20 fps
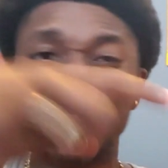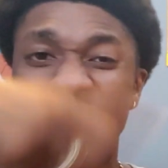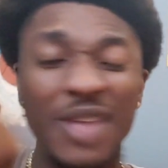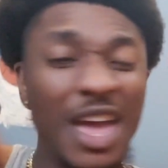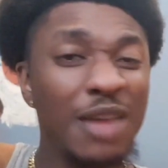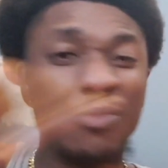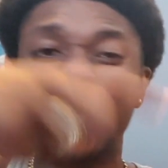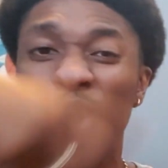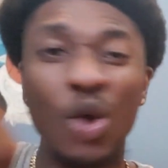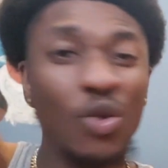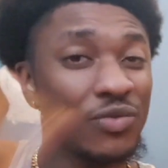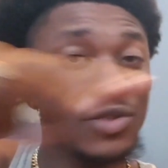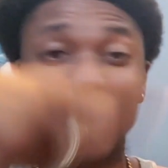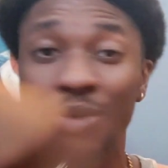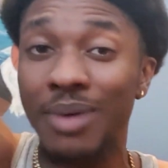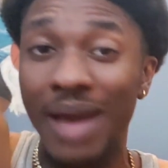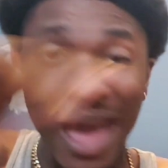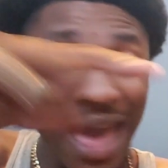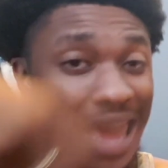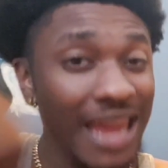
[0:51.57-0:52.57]
They both,
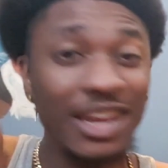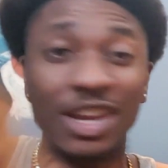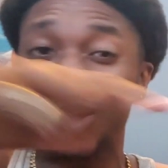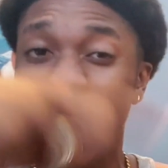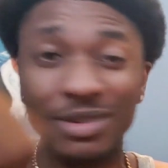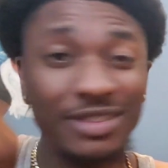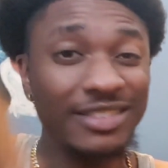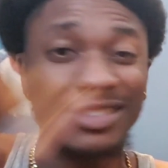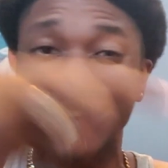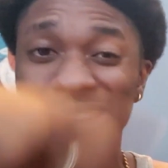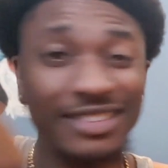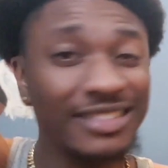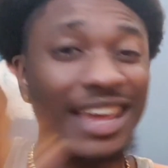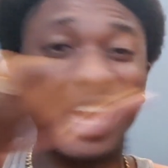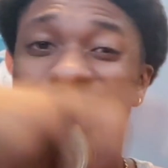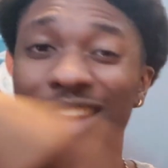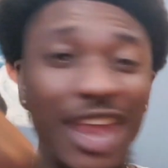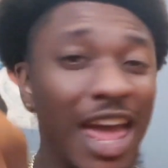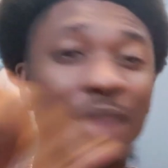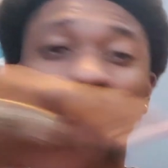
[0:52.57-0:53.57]
number 8, number 6,
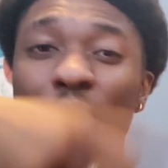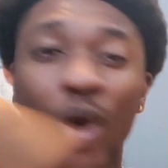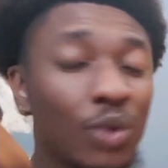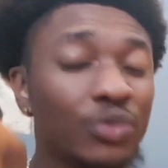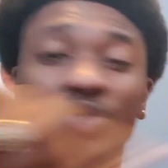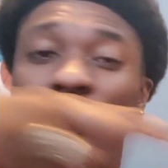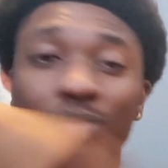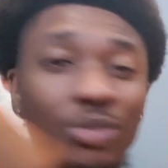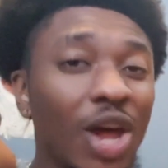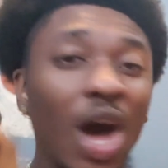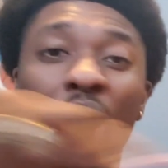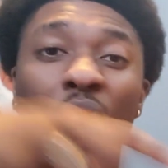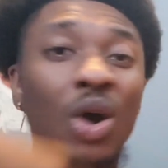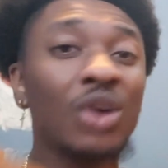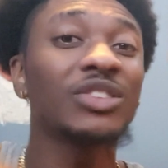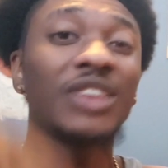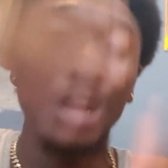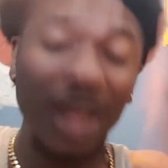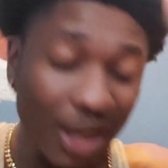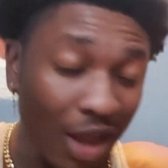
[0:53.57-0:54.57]
they both some
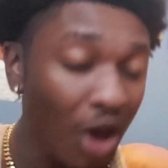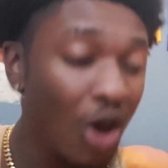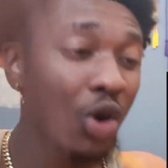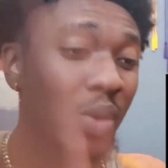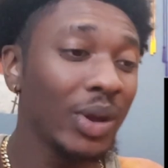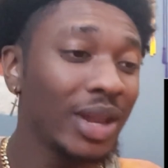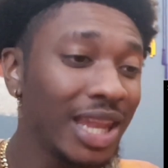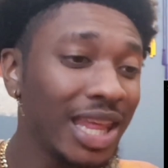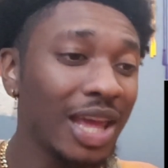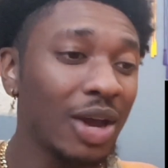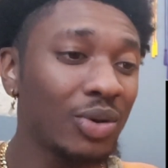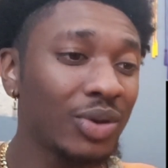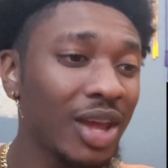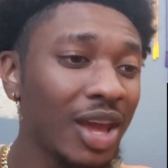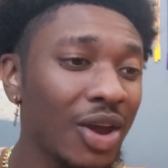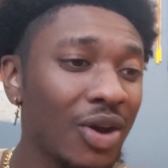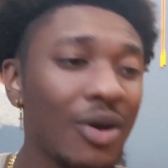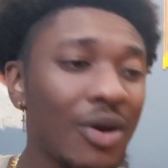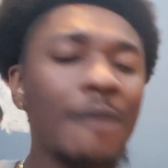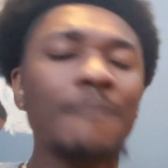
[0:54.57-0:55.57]
dogs, along with
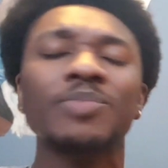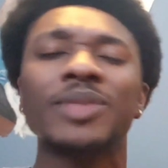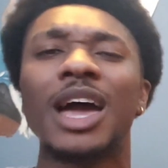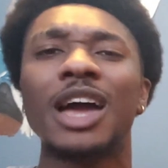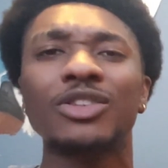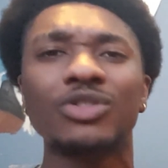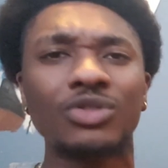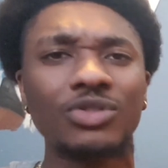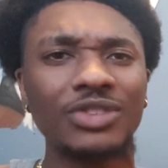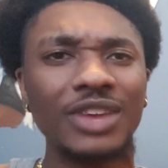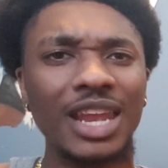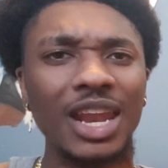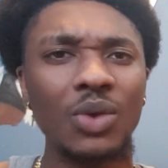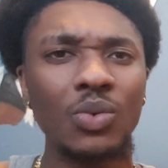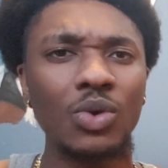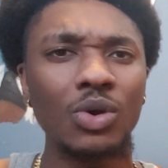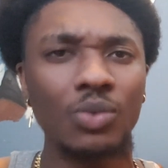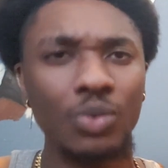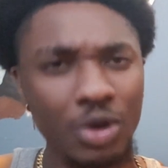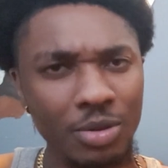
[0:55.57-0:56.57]
Lionel, as you said,
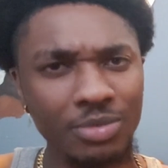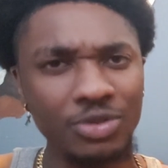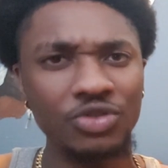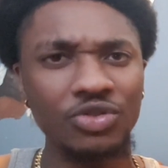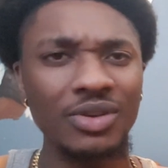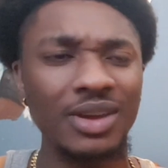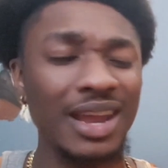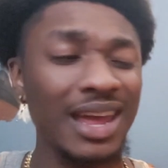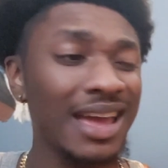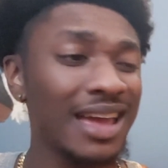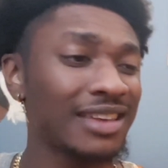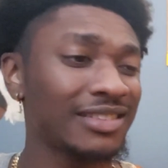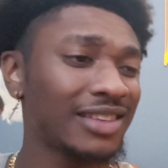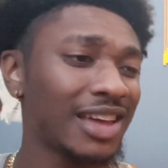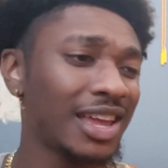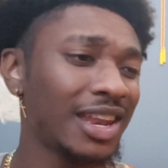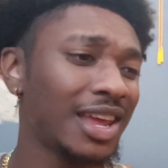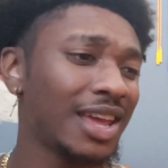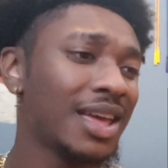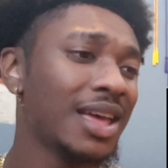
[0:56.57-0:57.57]
that with Real Madrid ass
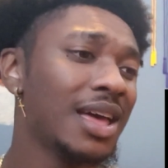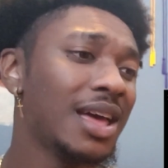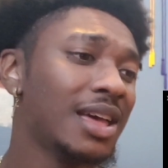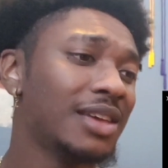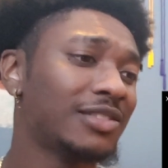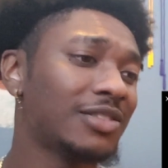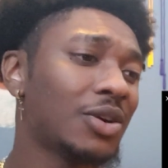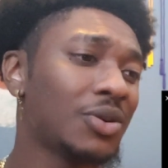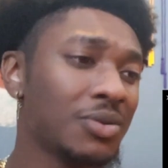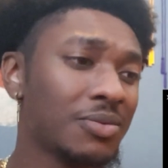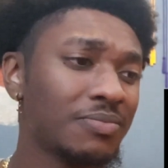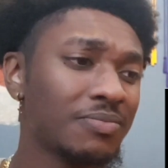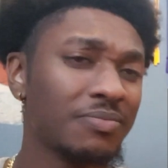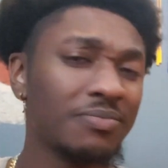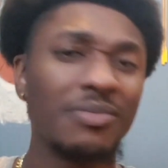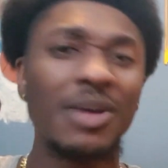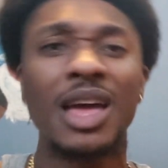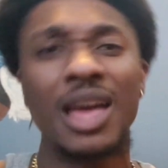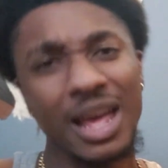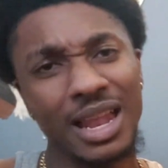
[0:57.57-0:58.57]
like that. So,
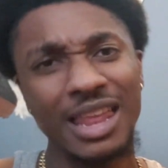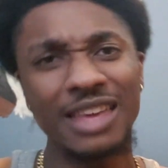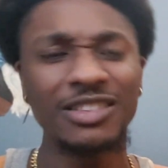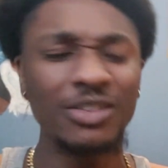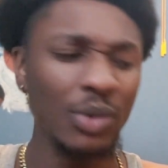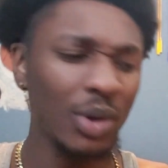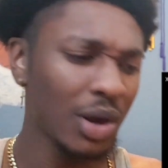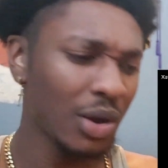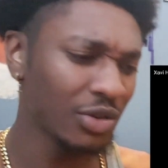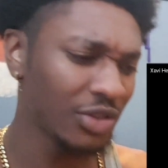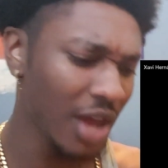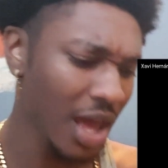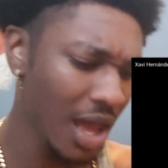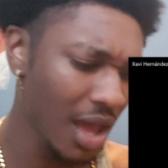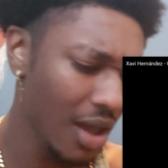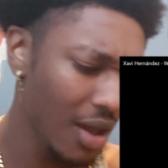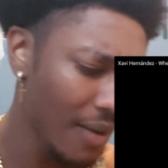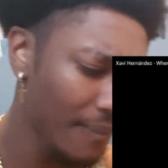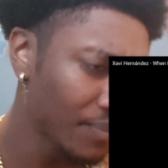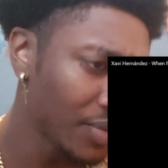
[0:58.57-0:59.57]
let's see what goes down.
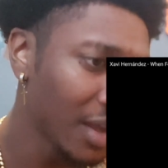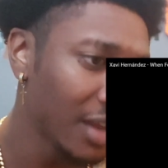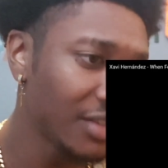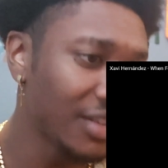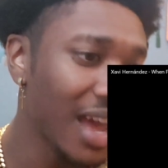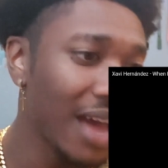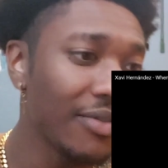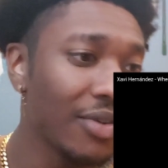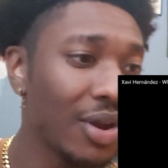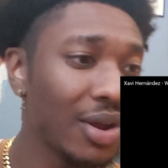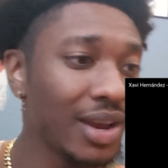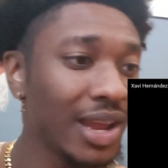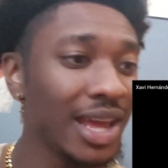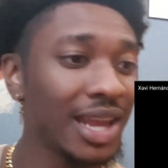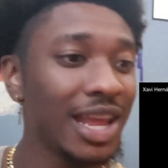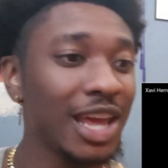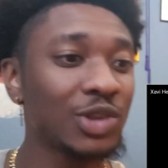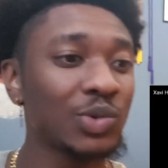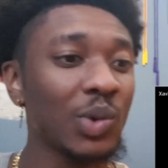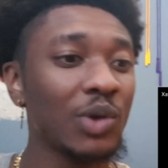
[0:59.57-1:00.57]
Xavi
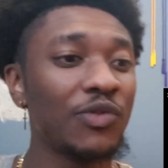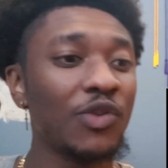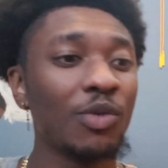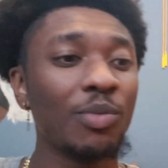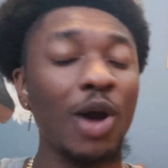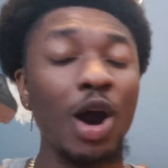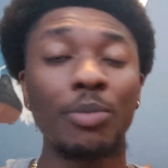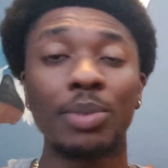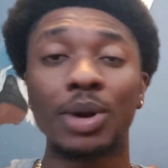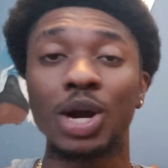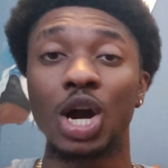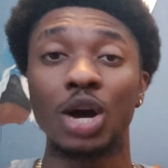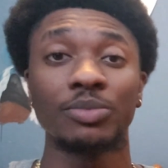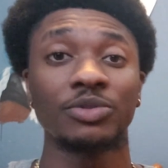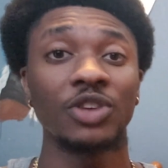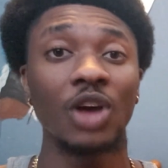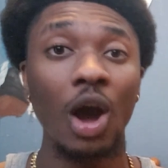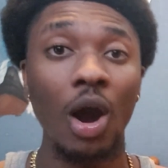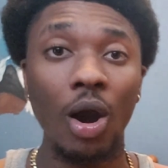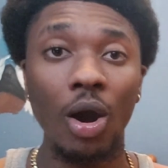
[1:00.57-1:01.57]
Hernandez, when football
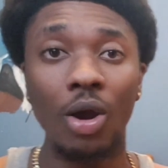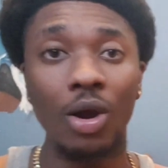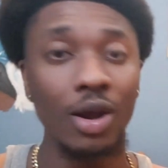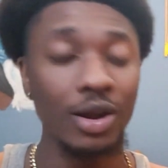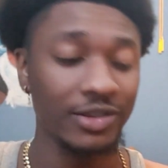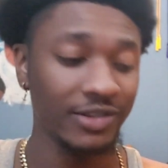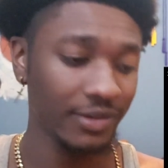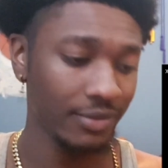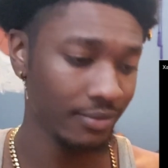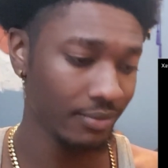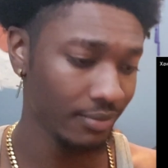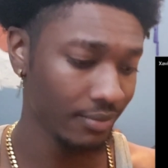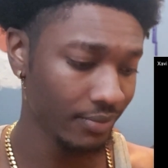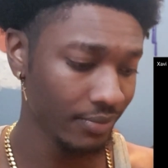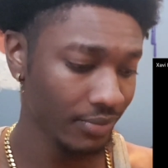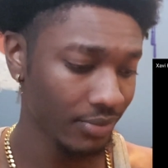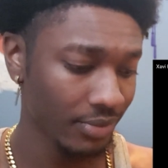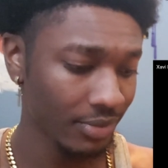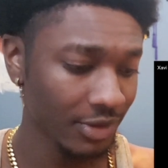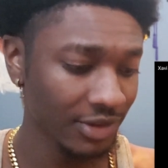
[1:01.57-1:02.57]
becomes art.
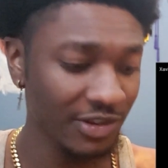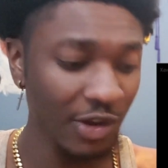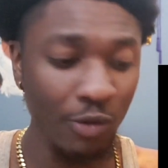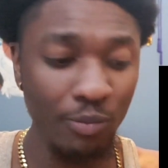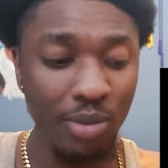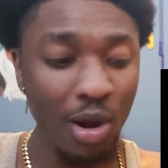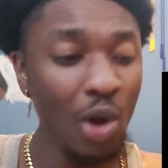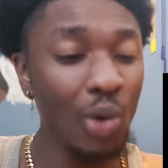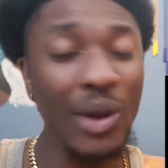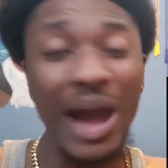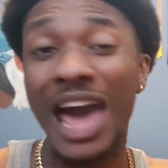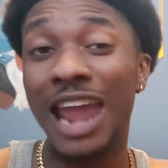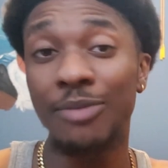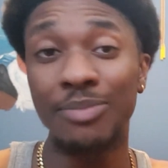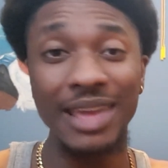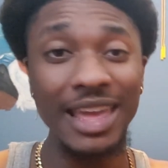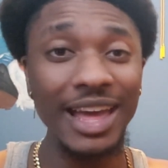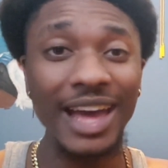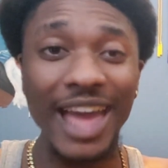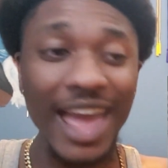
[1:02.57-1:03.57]
So, bro, gotta
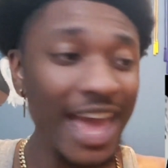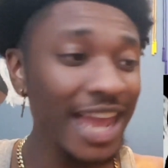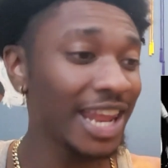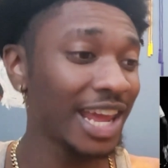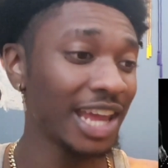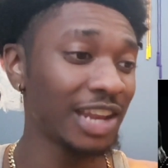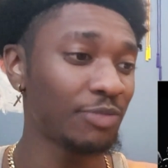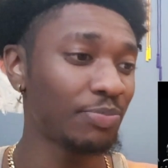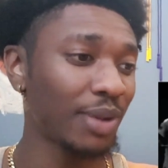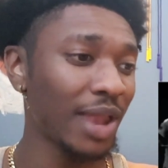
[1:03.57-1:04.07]
be an elegant